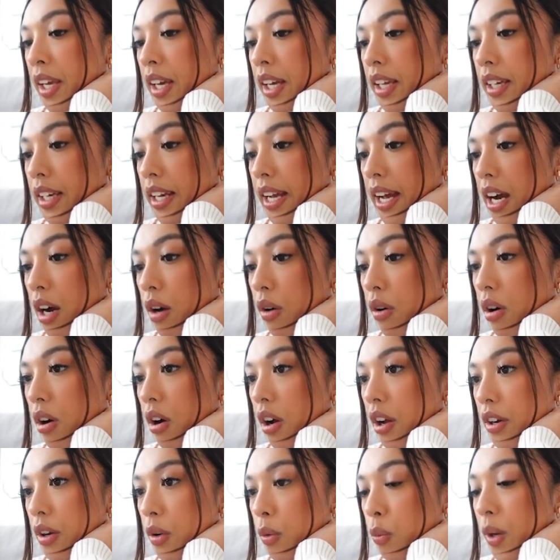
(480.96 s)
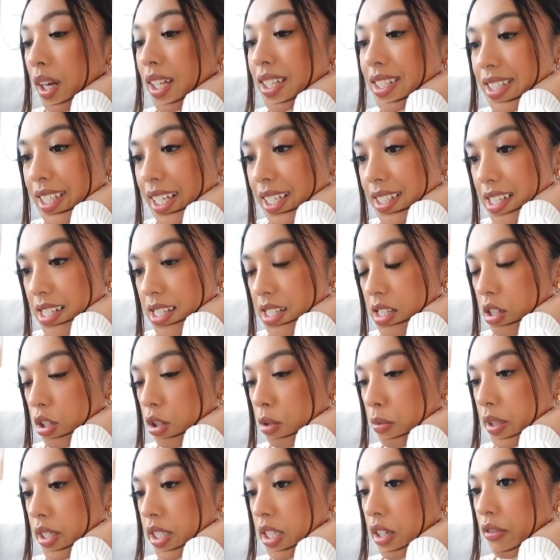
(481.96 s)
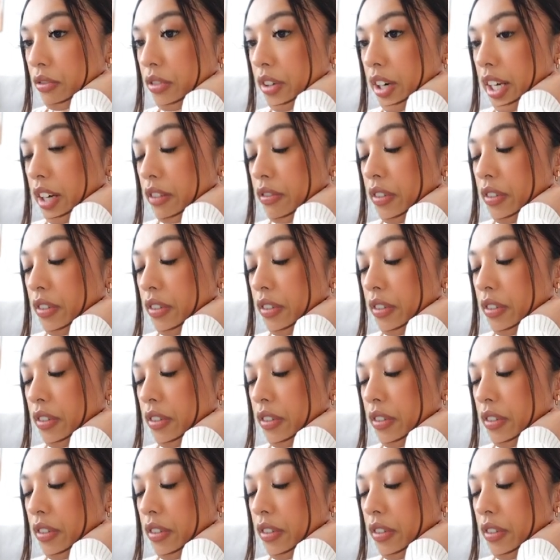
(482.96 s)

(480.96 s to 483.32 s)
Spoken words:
Now on Wednesdays, it's a little bit different.